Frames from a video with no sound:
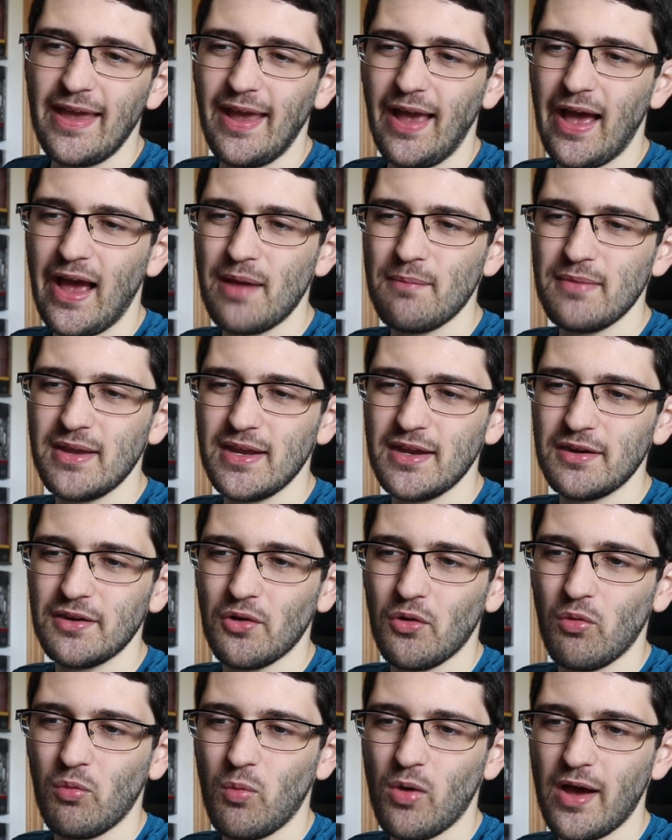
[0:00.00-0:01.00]
I mean,
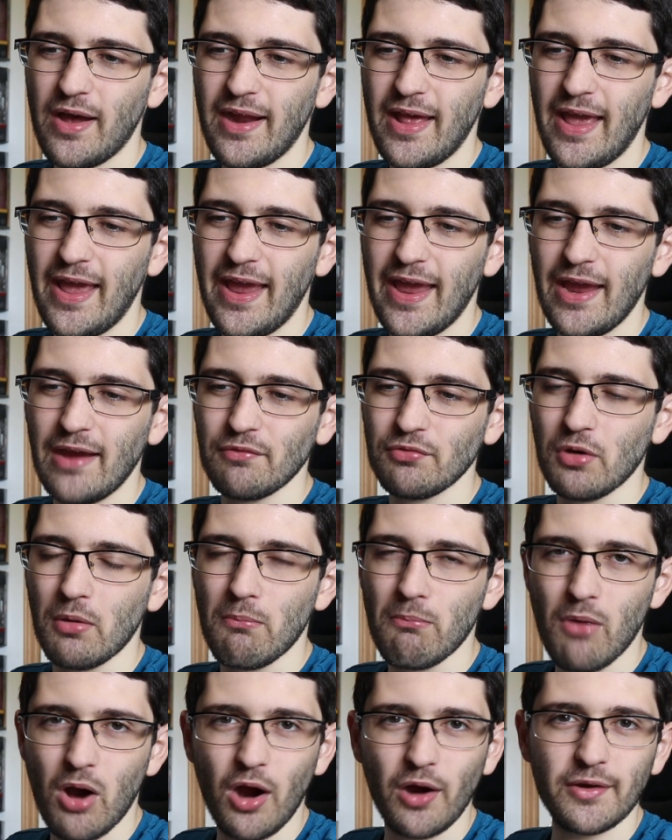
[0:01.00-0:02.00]
what a
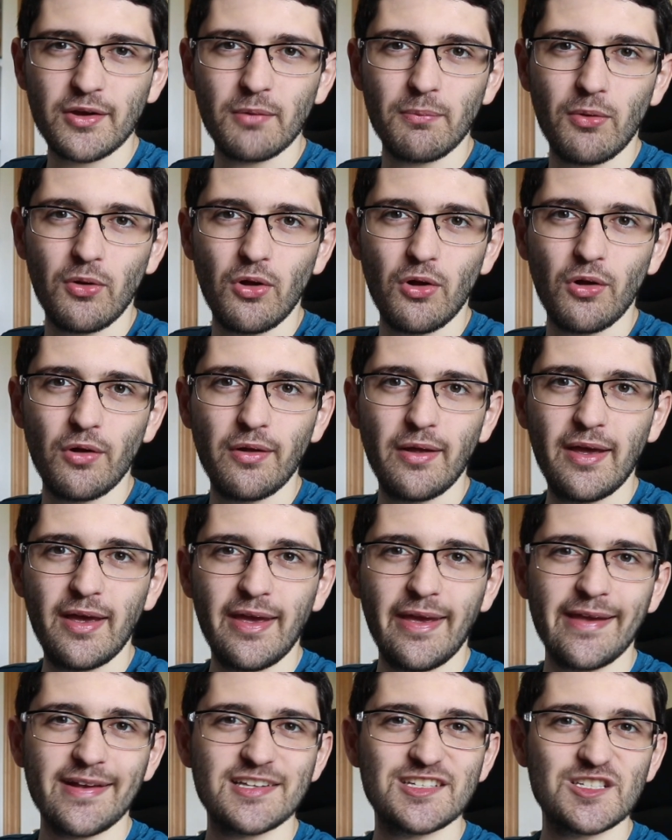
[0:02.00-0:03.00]
remarkable
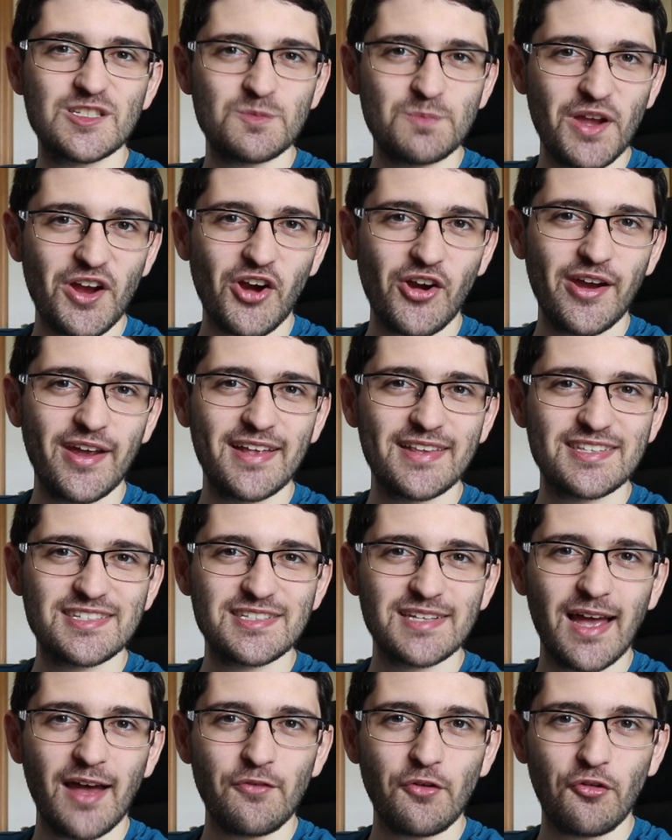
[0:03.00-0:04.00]

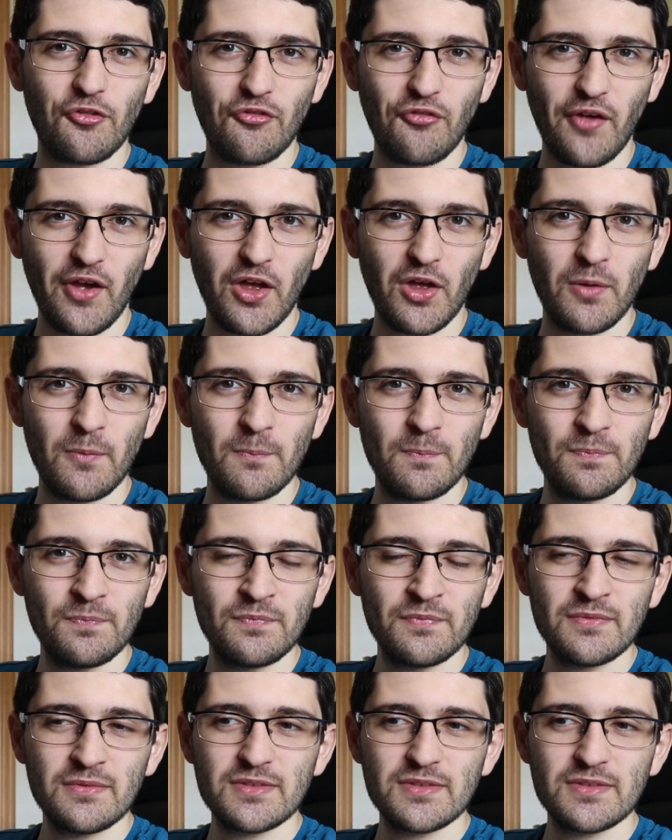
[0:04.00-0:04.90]
experience of a film